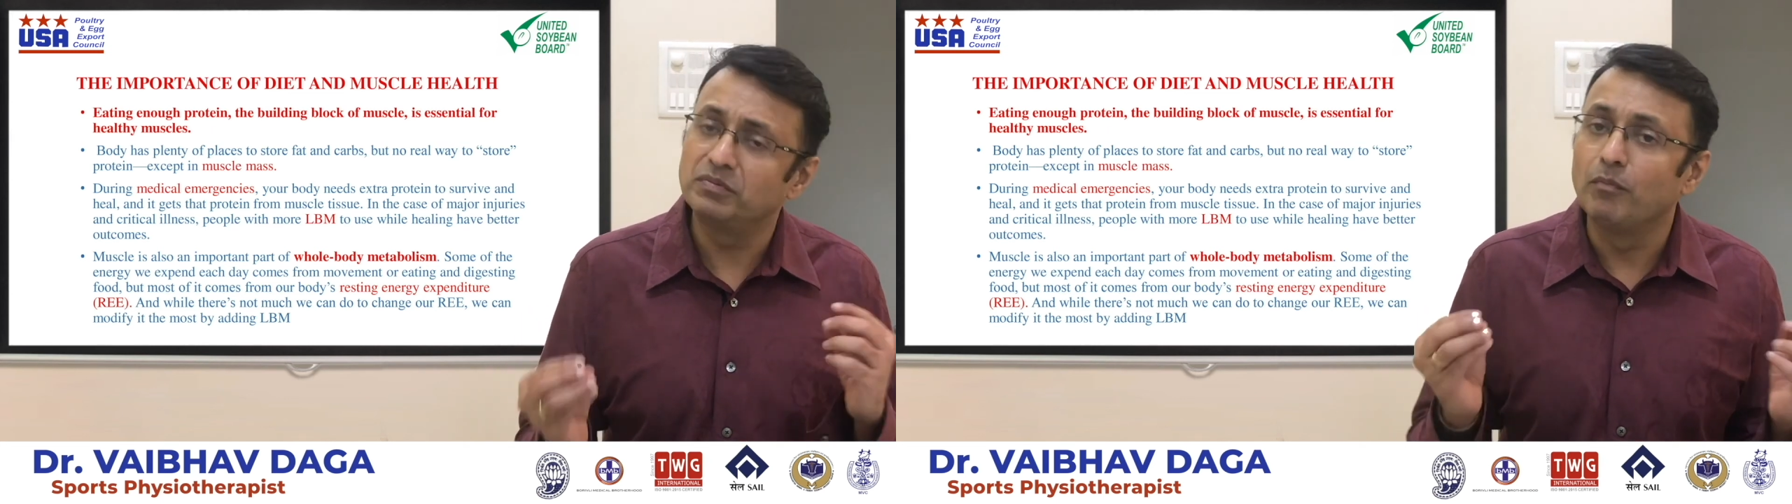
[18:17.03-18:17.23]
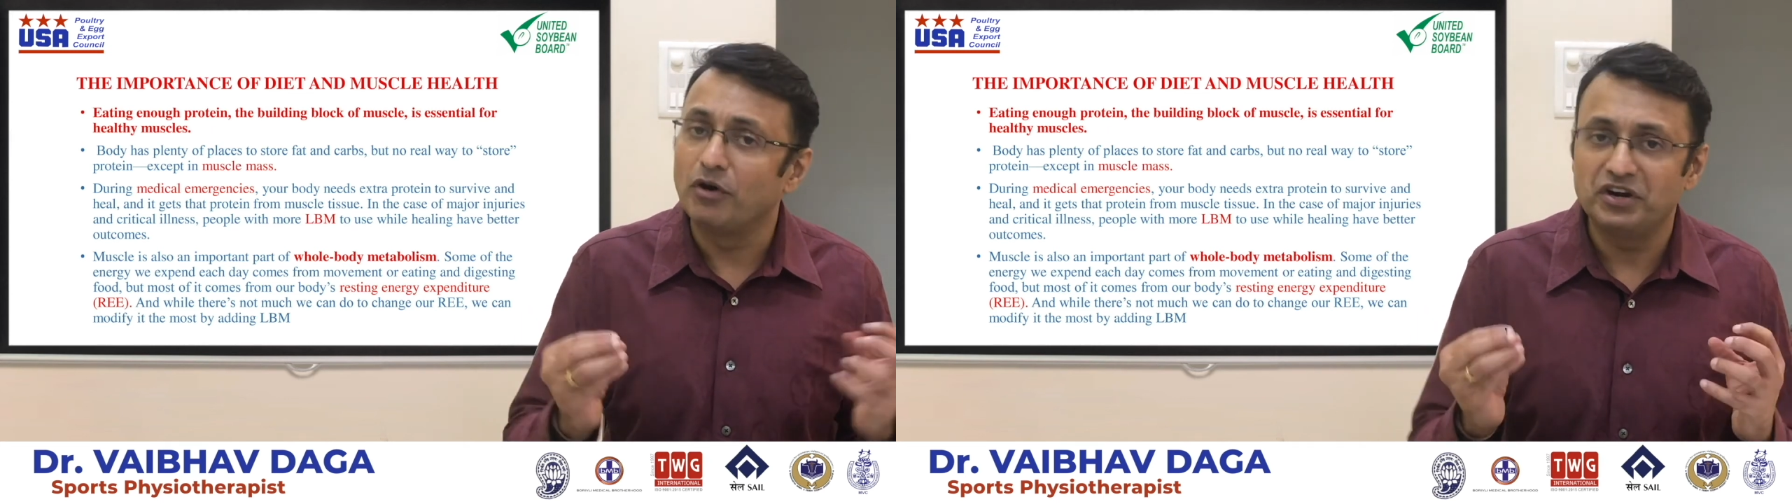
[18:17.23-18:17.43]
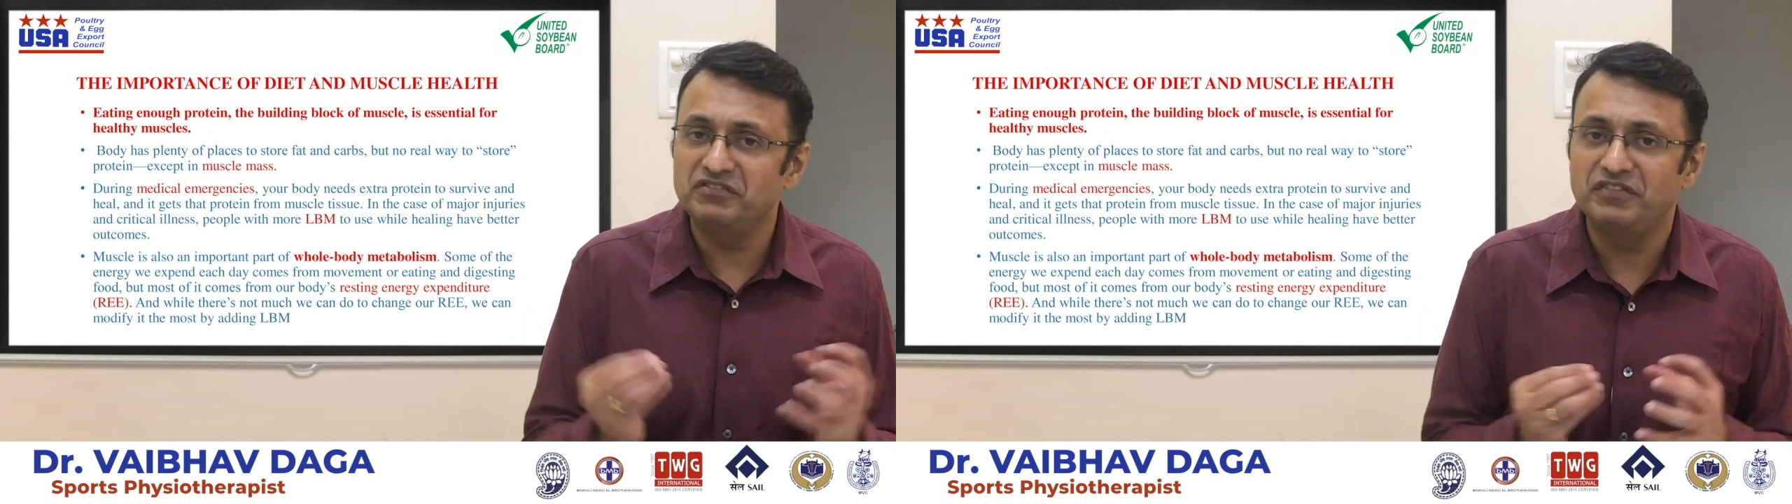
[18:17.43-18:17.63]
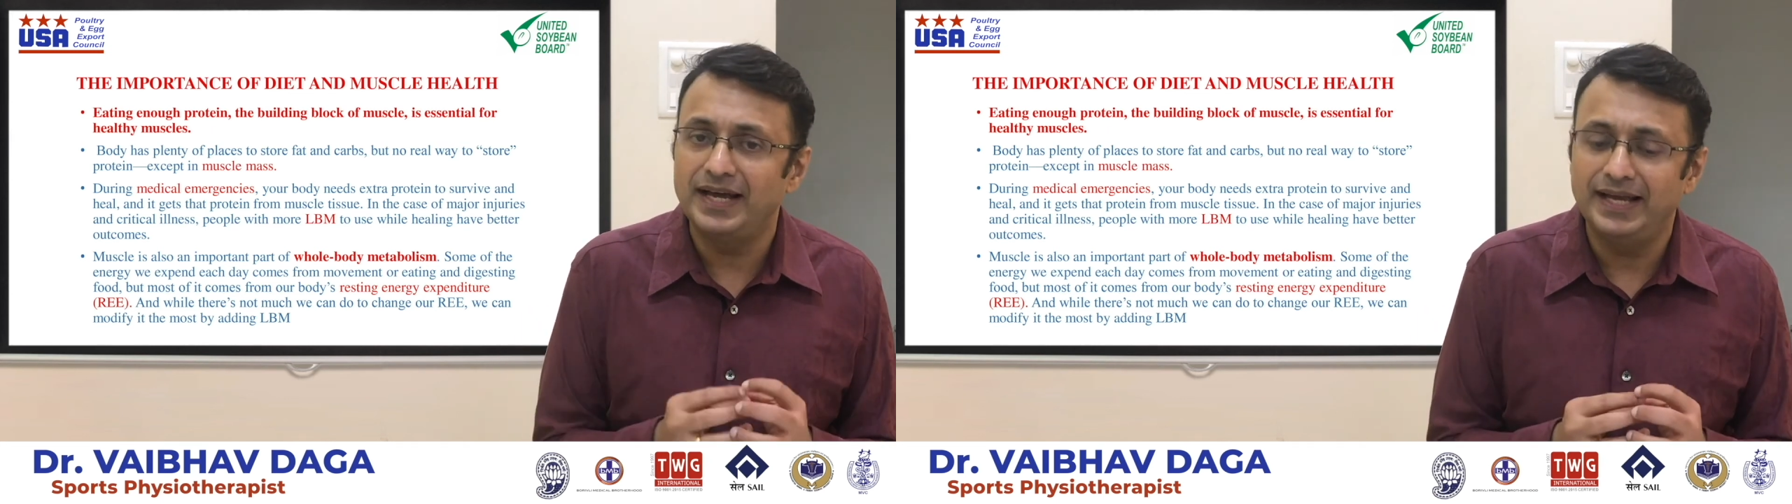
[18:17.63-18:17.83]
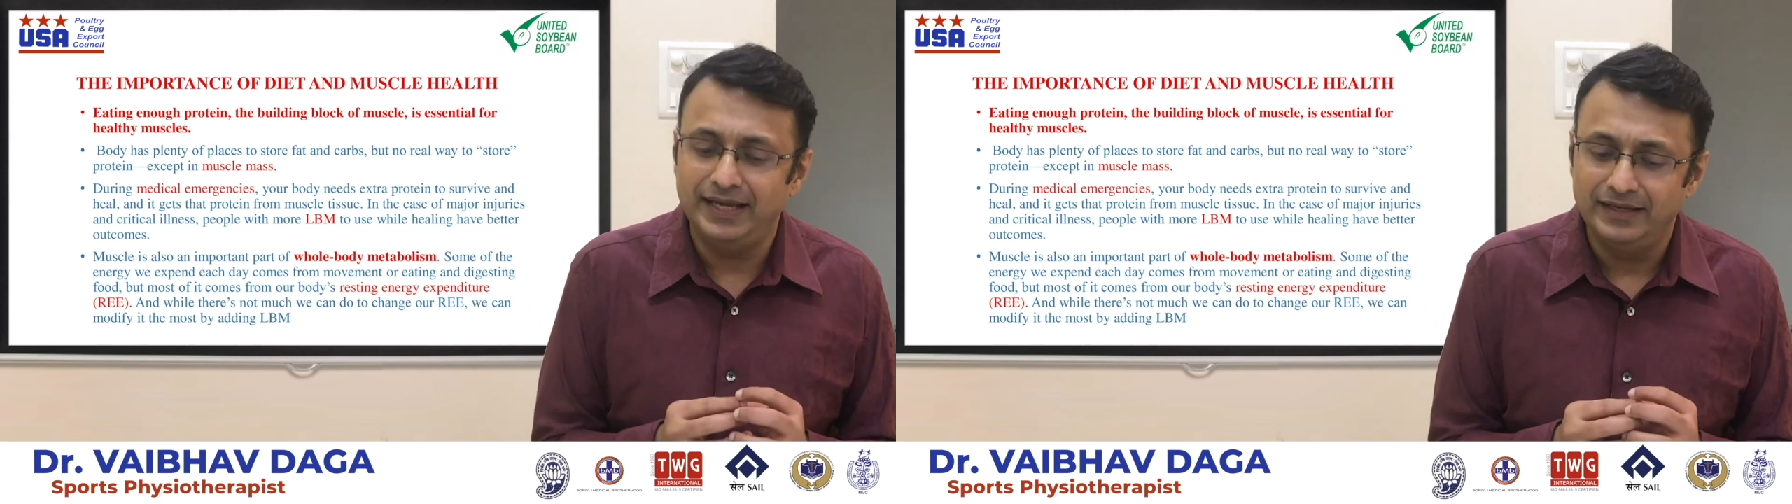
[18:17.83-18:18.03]

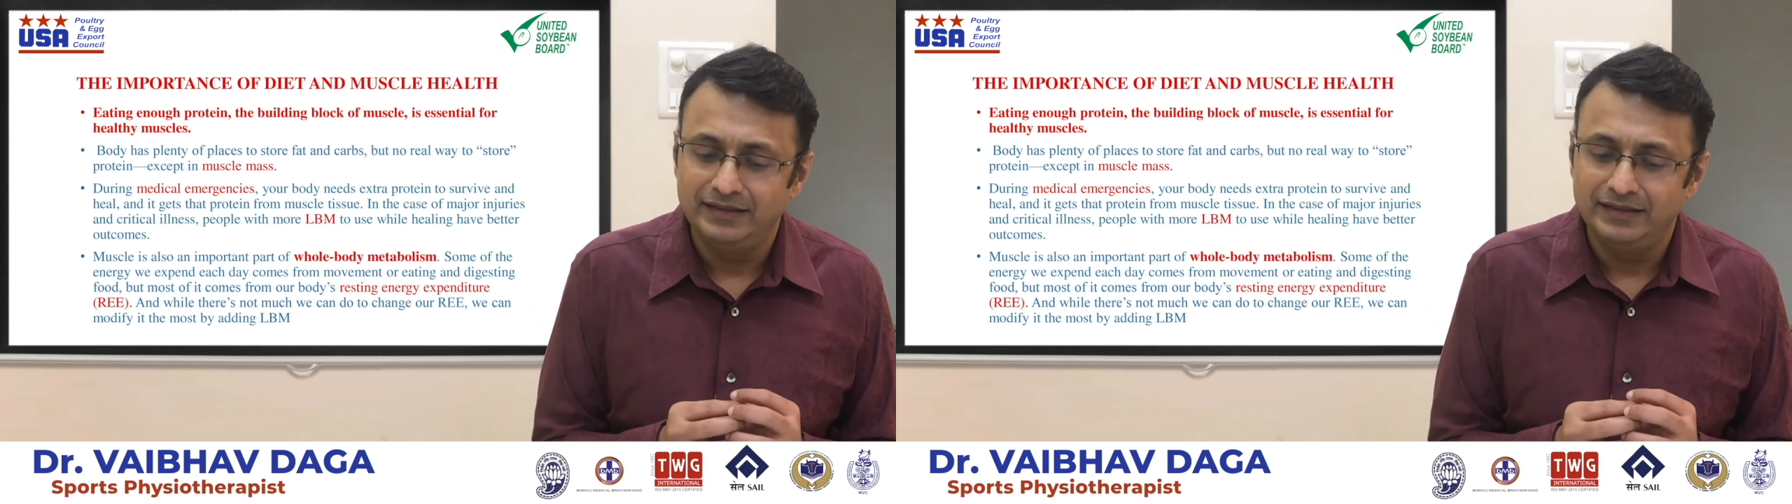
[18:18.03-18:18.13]
modify